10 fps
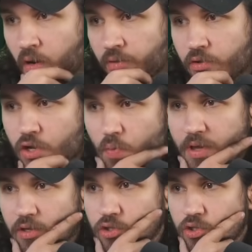There's no
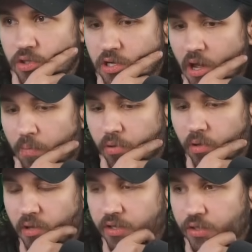way in double
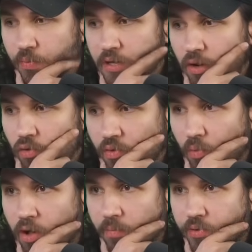Elixir we got
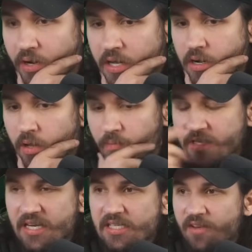overwhelmed, right?
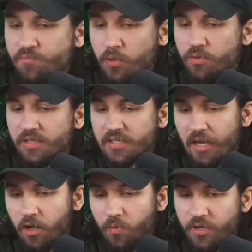Because he doesn't have Balloon and
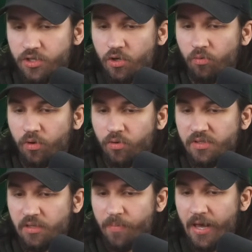Cycle. We can just go
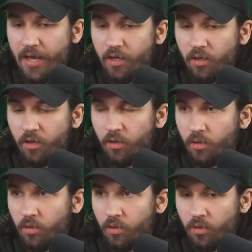Recruits at the back.
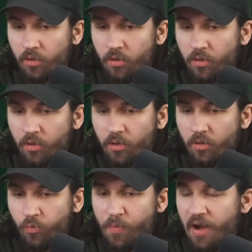
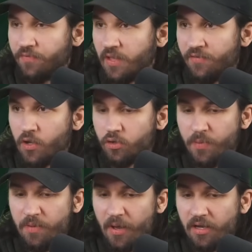We might have to, if he goes
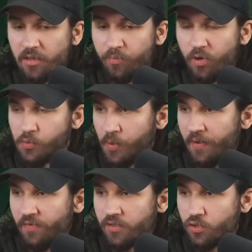Mini Pack at the bridge, we might have to